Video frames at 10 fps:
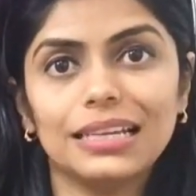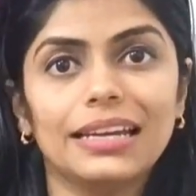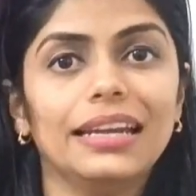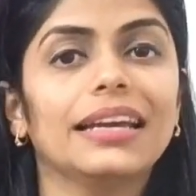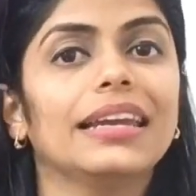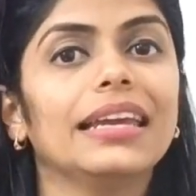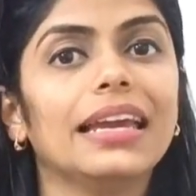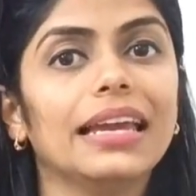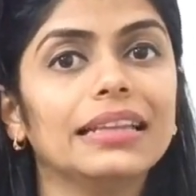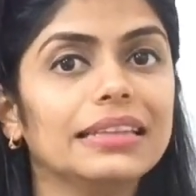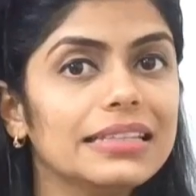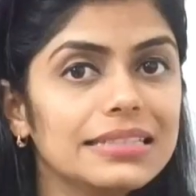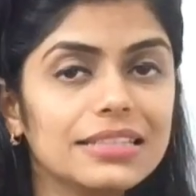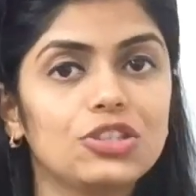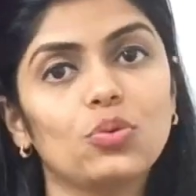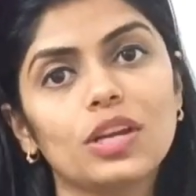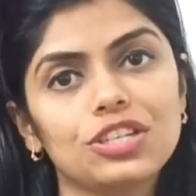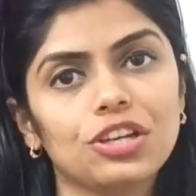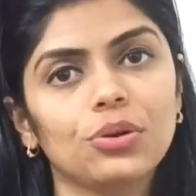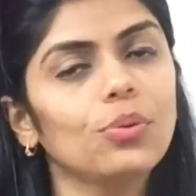category in this
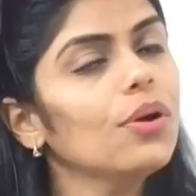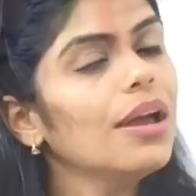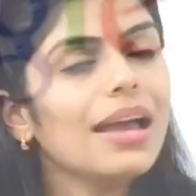situation do,